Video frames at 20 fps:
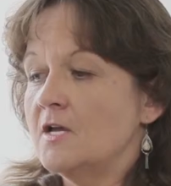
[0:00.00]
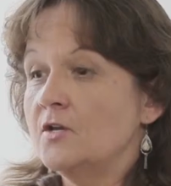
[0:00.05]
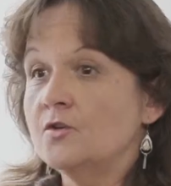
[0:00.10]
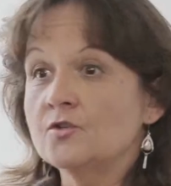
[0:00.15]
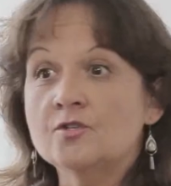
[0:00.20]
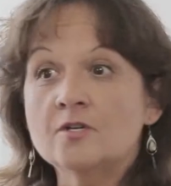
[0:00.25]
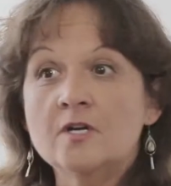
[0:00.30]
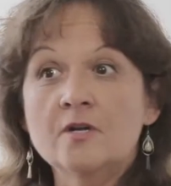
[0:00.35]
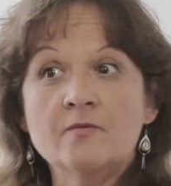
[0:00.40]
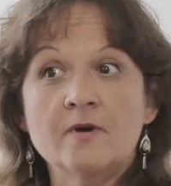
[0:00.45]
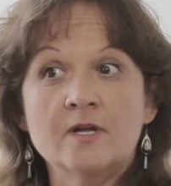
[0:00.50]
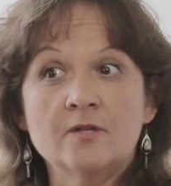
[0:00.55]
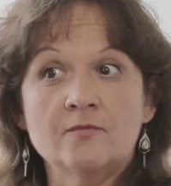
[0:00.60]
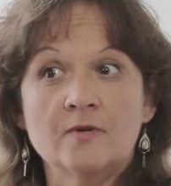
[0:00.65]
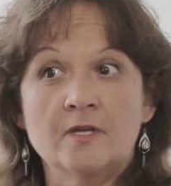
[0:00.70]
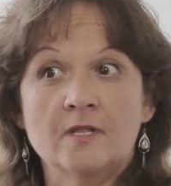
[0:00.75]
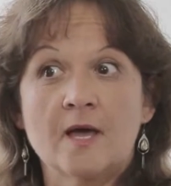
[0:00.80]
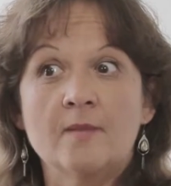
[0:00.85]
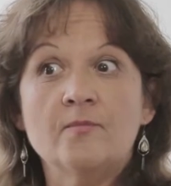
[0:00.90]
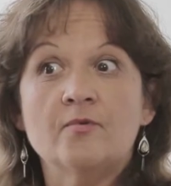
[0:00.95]
Usually when we
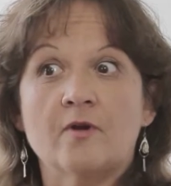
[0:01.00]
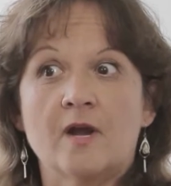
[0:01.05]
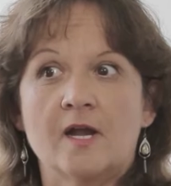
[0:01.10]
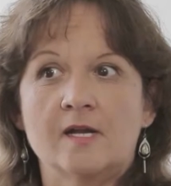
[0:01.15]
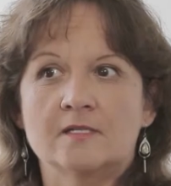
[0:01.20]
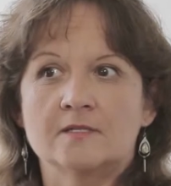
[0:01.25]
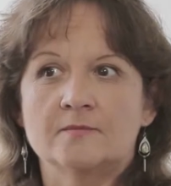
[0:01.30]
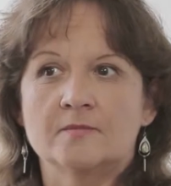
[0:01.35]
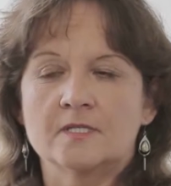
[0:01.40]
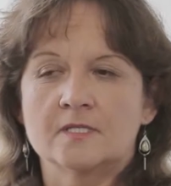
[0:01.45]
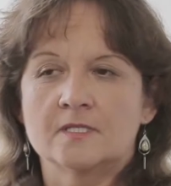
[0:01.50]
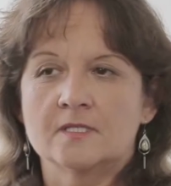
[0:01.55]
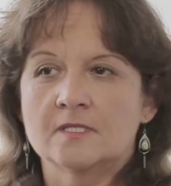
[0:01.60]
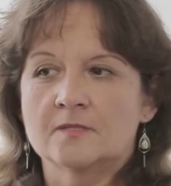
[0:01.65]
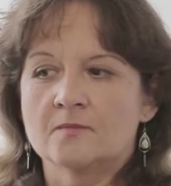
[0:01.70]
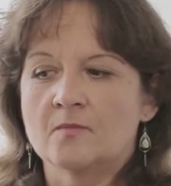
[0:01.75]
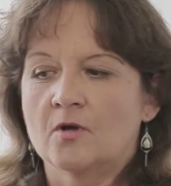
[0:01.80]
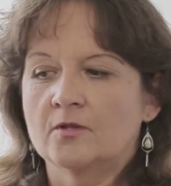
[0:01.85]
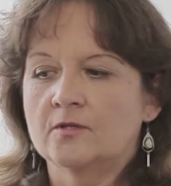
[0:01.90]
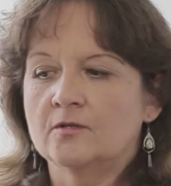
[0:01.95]
elaborate a
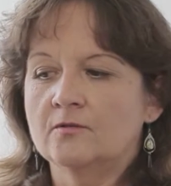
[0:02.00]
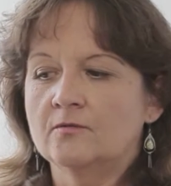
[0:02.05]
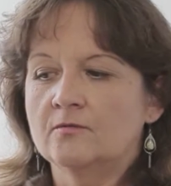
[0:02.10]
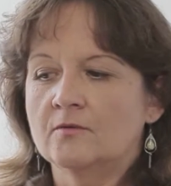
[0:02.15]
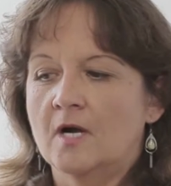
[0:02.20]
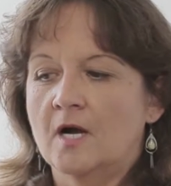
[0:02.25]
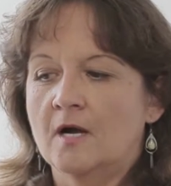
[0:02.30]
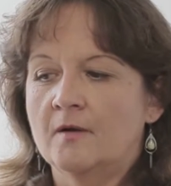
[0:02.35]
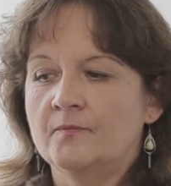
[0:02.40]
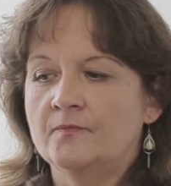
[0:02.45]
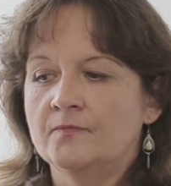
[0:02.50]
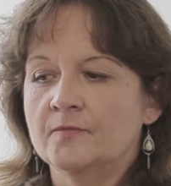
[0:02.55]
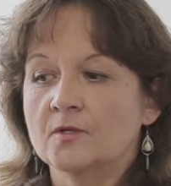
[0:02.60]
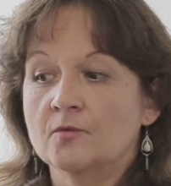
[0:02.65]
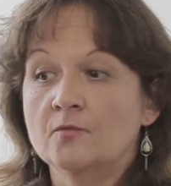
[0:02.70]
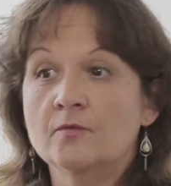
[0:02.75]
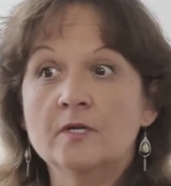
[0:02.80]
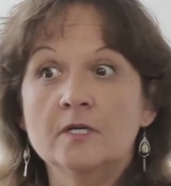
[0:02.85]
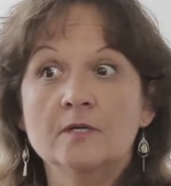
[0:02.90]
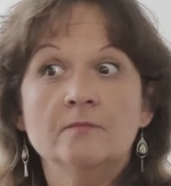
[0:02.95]
business model,
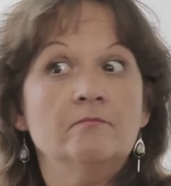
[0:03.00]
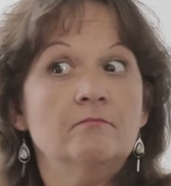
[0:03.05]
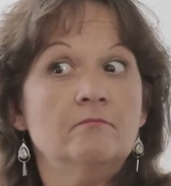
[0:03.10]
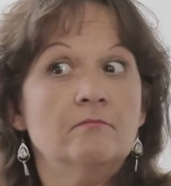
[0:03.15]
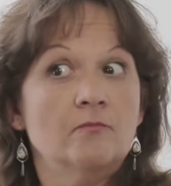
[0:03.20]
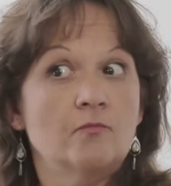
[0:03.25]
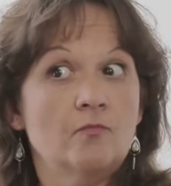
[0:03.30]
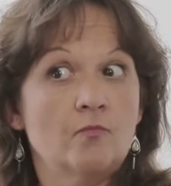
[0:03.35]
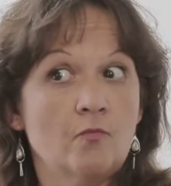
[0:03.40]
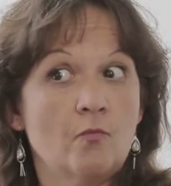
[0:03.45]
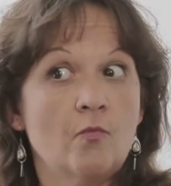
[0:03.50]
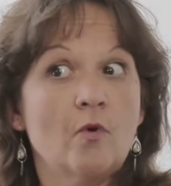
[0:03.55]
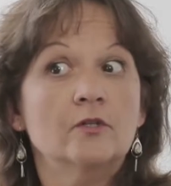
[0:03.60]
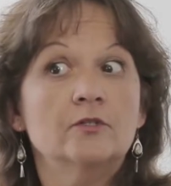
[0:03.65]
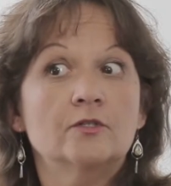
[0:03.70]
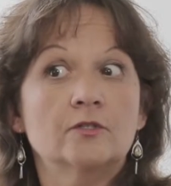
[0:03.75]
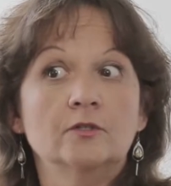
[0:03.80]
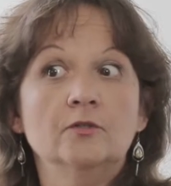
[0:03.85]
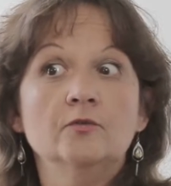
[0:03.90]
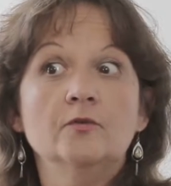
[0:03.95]
we
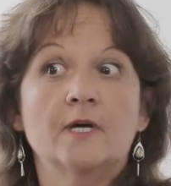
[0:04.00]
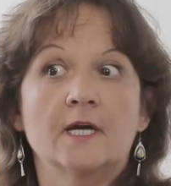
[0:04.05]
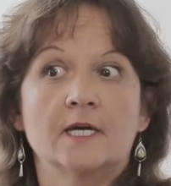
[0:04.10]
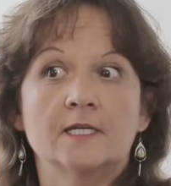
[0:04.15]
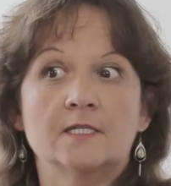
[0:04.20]
want to look